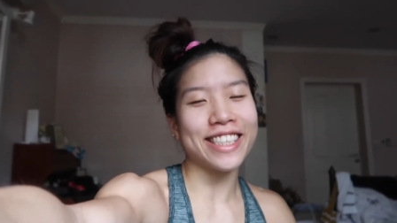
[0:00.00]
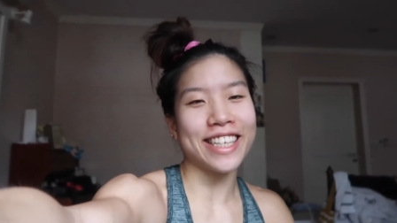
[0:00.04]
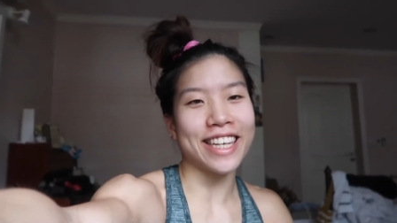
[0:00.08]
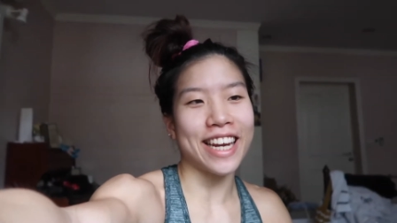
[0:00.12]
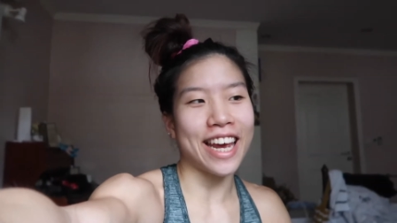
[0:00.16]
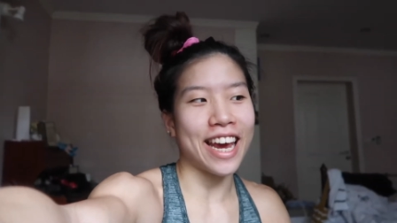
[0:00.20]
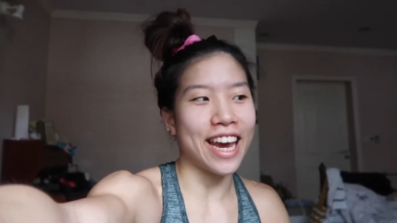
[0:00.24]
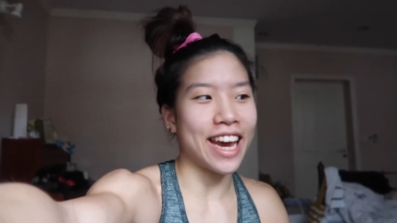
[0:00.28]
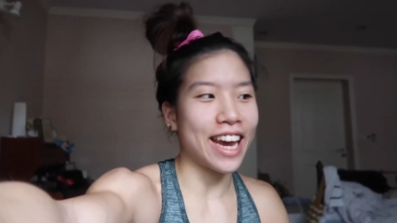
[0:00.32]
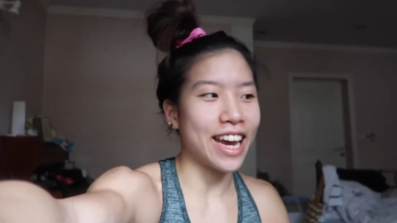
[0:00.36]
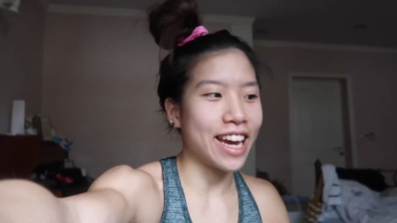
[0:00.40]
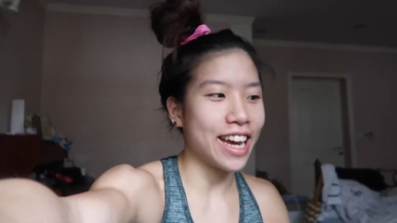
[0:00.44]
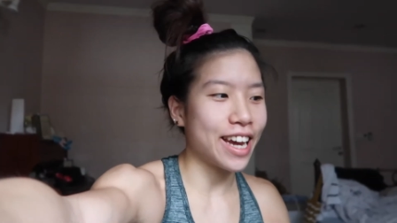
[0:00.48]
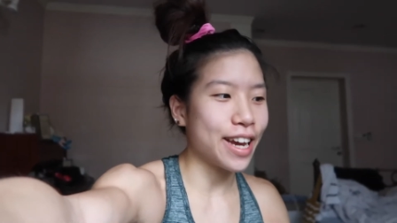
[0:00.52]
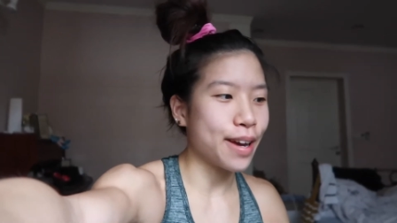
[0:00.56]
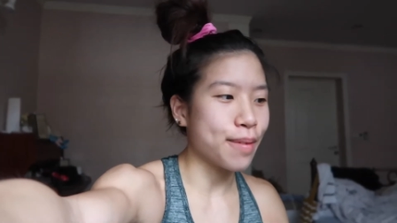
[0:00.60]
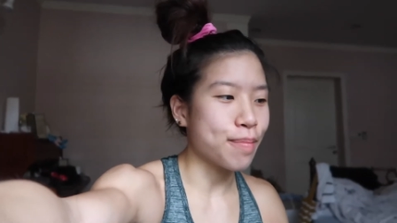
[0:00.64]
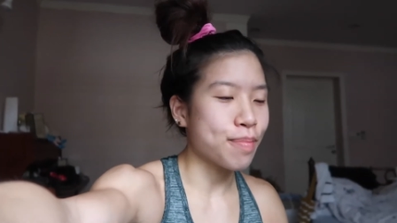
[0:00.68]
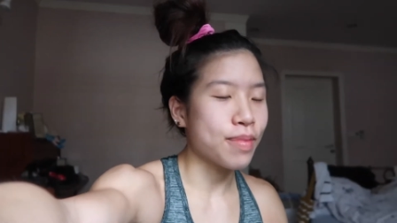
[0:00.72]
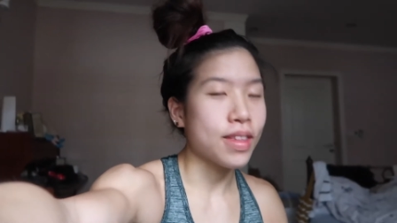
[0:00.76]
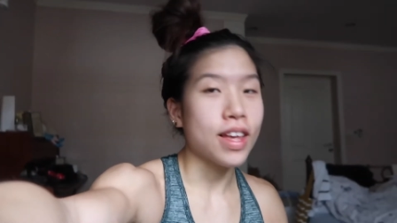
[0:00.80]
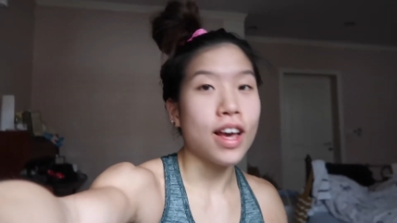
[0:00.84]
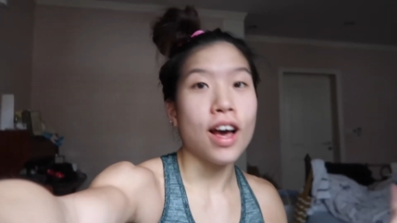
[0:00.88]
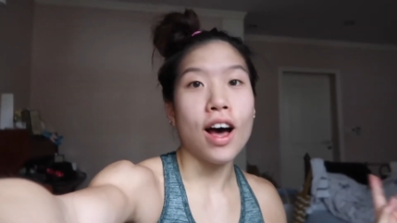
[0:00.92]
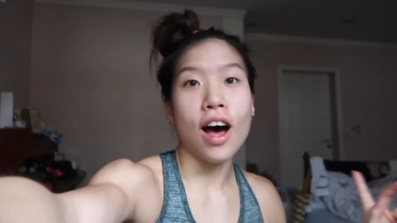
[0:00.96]
today,
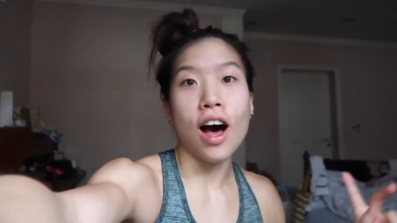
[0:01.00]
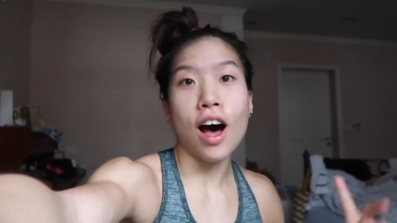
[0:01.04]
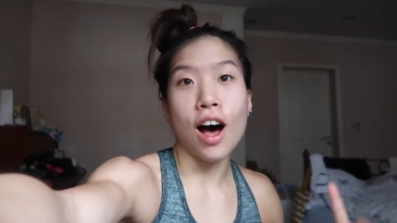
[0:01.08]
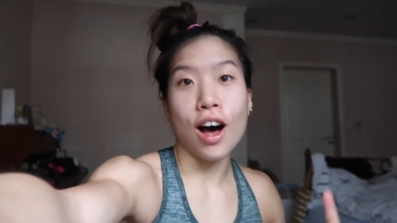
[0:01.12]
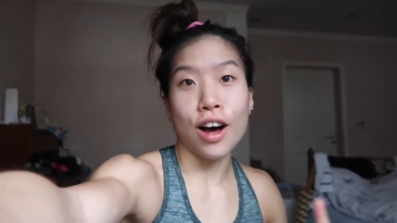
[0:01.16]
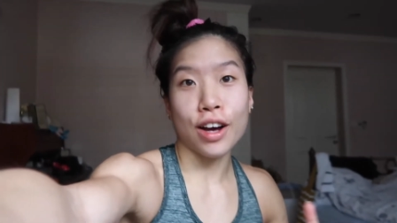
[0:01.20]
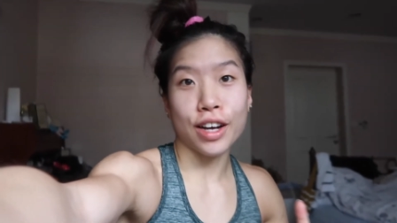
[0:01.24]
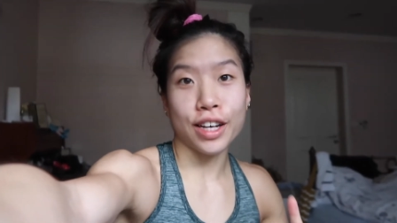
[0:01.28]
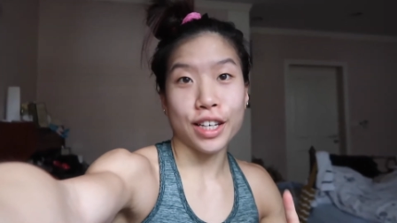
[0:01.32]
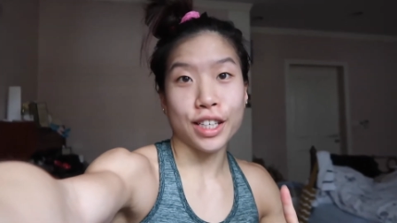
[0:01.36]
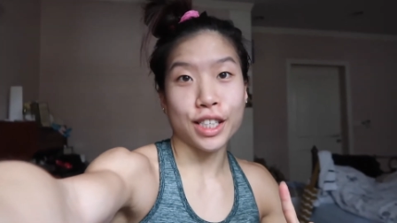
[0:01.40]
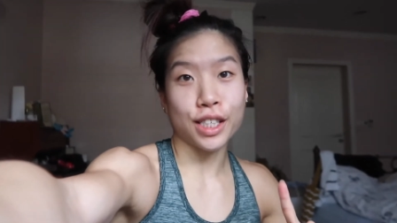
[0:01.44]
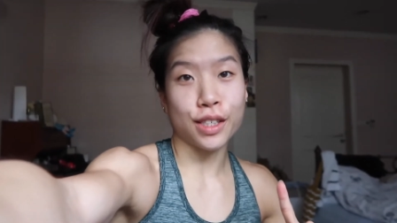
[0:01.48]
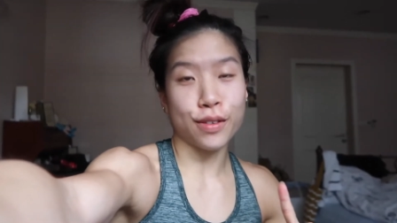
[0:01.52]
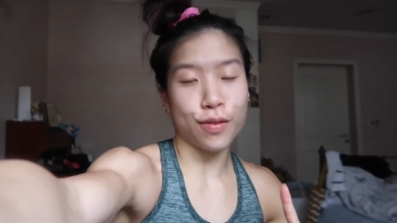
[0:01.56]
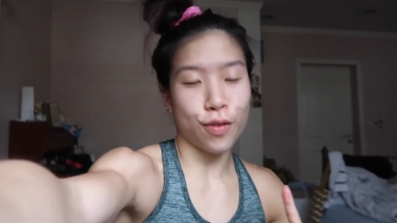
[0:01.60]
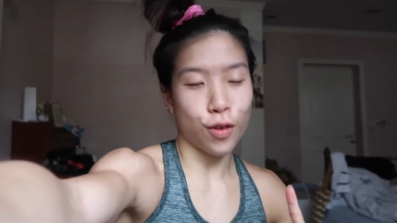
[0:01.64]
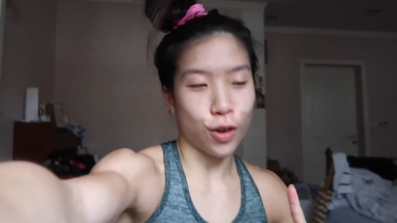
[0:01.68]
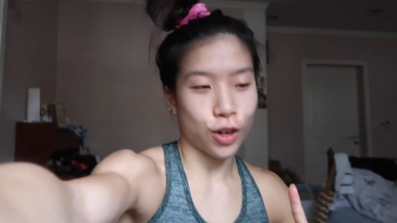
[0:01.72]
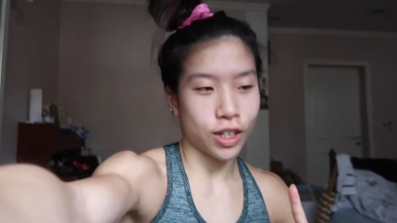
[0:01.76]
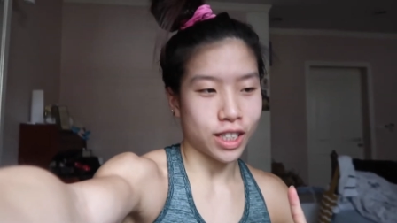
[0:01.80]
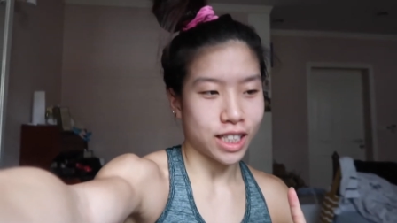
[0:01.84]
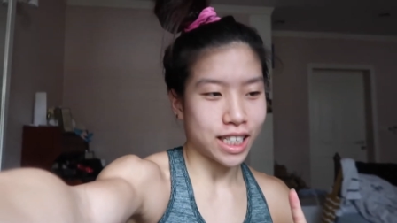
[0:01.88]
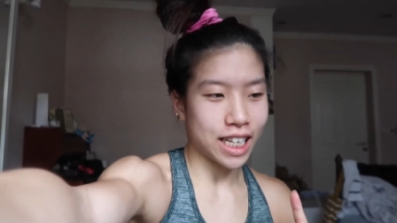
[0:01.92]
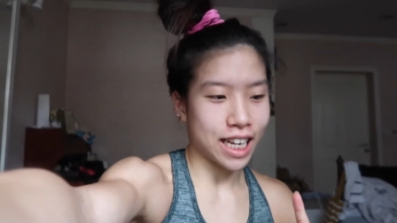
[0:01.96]
August
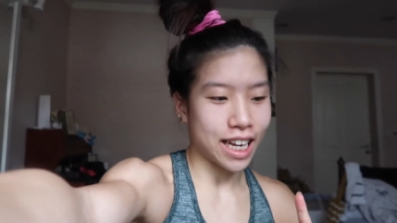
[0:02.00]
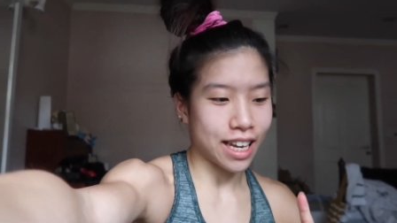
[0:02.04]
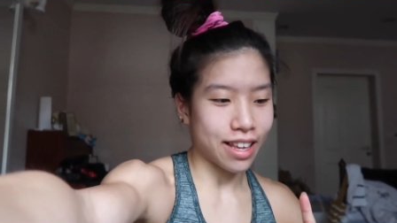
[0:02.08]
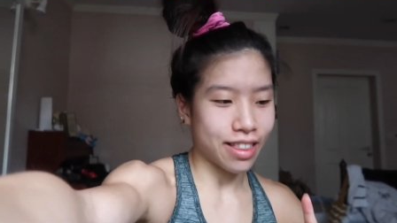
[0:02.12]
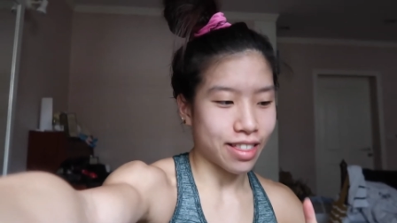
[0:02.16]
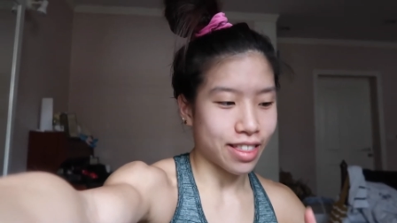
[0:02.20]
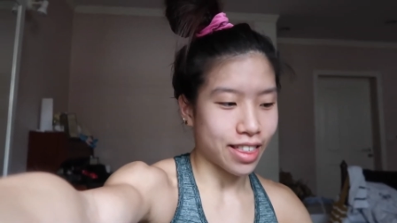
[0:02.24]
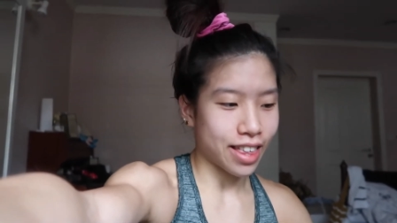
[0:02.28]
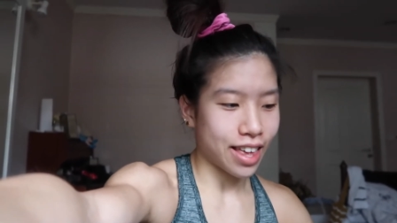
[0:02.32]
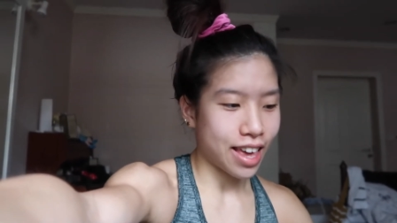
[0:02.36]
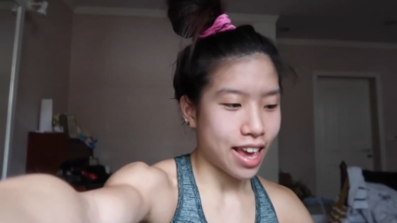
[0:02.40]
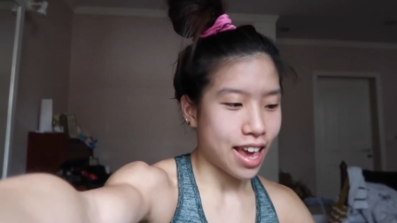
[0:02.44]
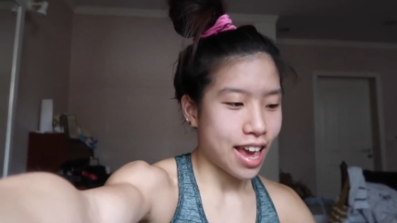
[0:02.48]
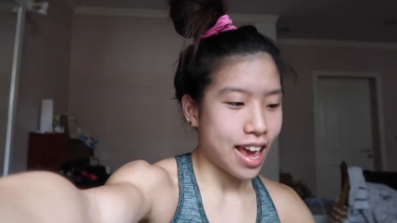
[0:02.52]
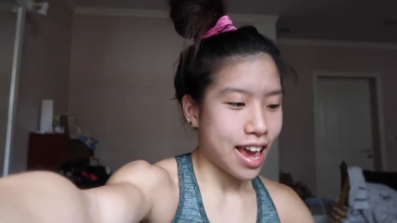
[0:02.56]
14th.